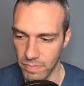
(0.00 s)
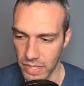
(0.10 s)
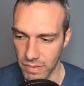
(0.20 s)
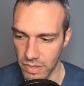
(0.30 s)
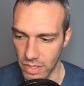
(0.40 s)

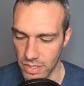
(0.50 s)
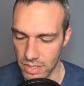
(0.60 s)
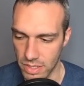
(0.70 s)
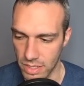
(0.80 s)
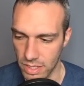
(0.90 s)
even though this
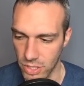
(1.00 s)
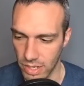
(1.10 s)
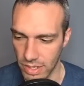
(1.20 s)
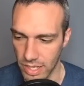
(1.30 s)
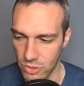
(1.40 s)
is a channel
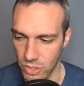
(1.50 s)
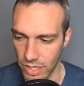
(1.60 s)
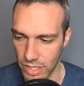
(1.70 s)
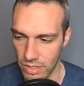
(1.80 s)
that is generally